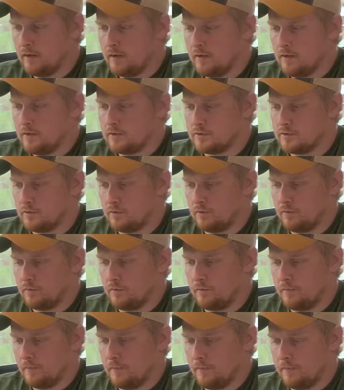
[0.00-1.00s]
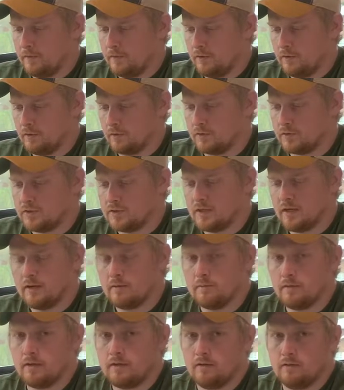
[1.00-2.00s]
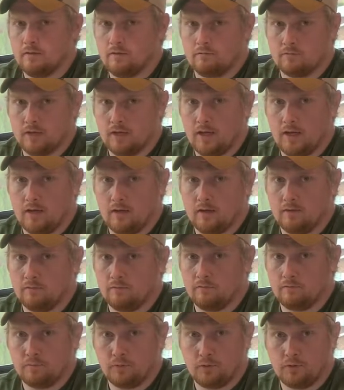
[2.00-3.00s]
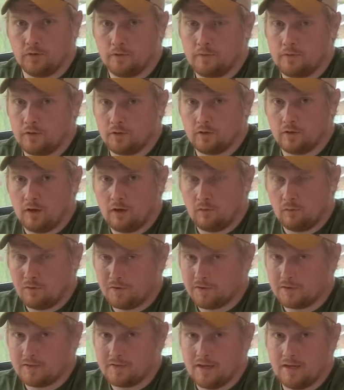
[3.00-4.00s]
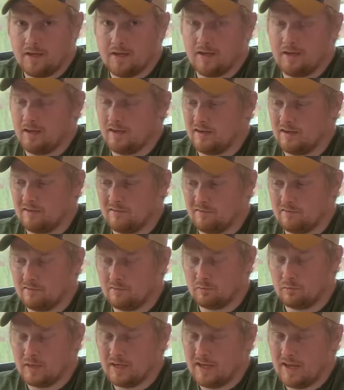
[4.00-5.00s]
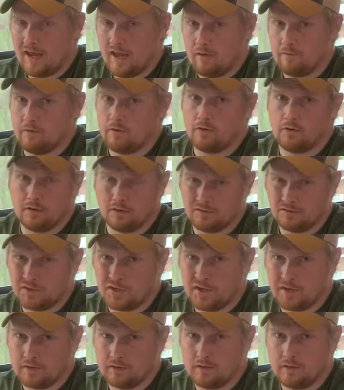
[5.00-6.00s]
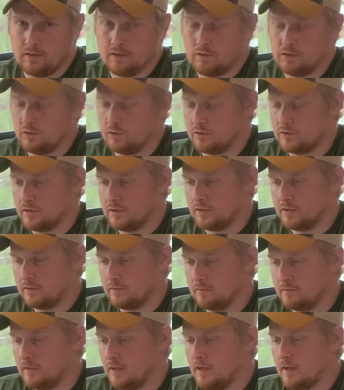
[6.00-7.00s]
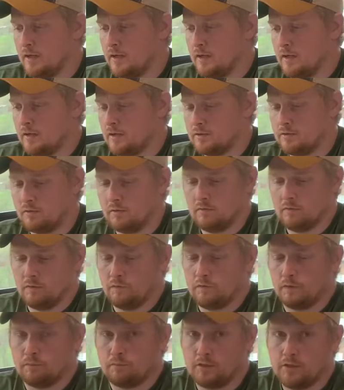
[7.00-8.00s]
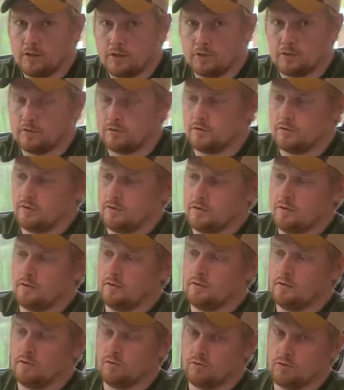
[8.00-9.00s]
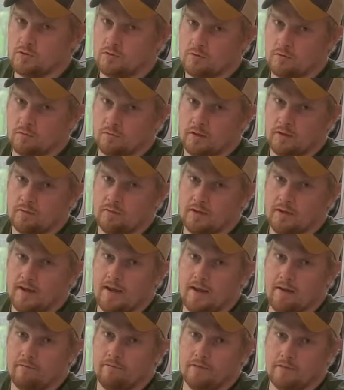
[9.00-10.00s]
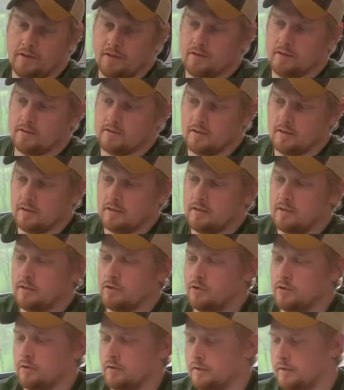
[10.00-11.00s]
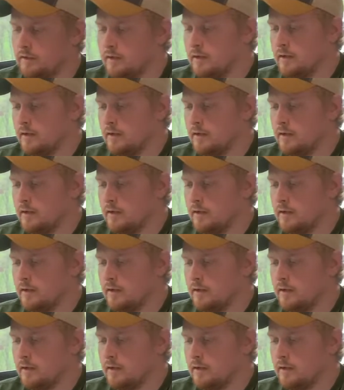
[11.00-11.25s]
So, sediment can build up in your hot water tank. It can wreak havoc on a lot of things in your system. So even if your pressure is good, you still really want to have this additionally.